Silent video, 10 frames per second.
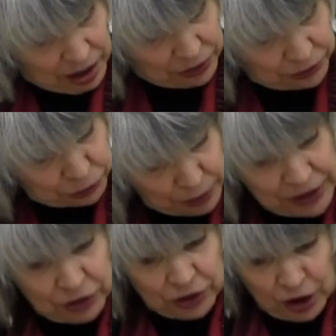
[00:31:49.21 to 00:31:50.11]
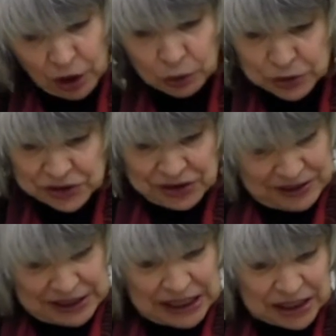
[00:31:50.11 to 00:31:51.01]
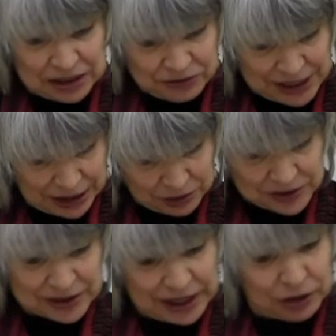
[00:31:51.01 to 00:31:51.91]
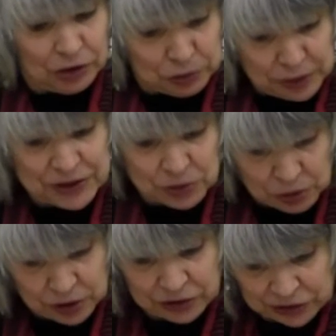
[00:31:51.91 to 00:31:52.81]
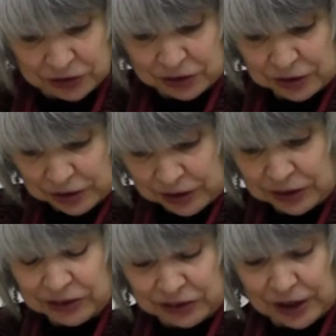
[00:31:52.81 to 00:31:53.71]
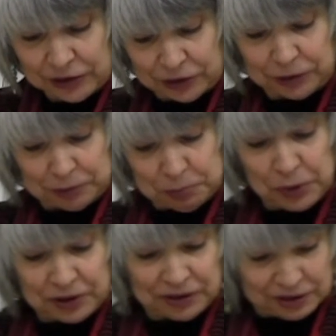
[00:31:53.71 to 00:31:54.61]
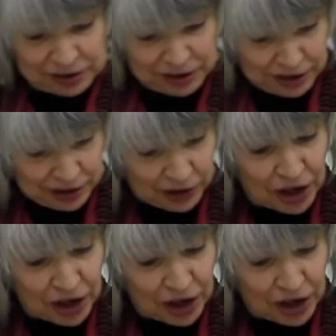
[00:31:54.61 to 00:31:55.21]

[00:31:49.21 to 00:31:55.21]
The strain on the host, seen of downscaled resources, does put the